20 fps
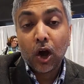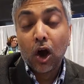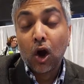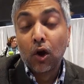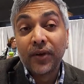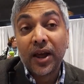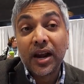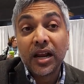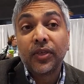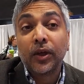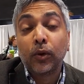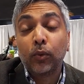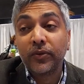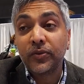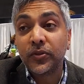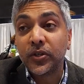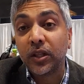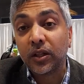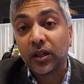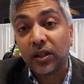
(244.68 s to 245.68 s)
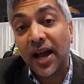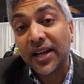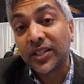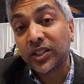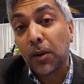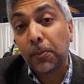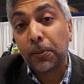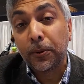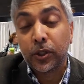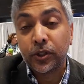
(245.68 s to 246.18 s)
No, if anything, we've seen the last
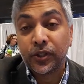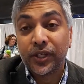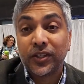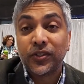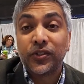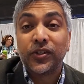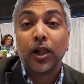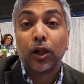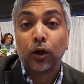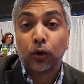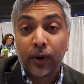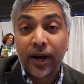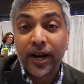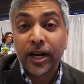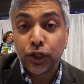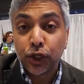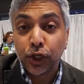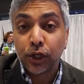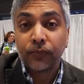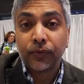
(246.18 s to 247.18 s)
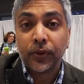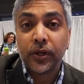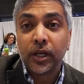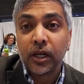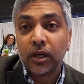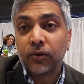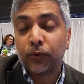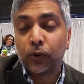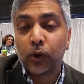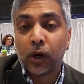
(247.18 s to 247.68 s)
couple of years the acceleration of the
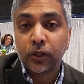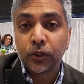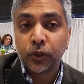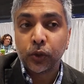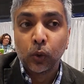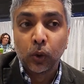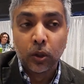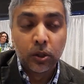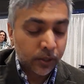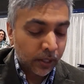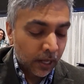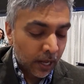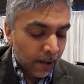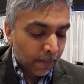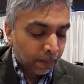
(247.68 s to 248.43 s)
need for our tools.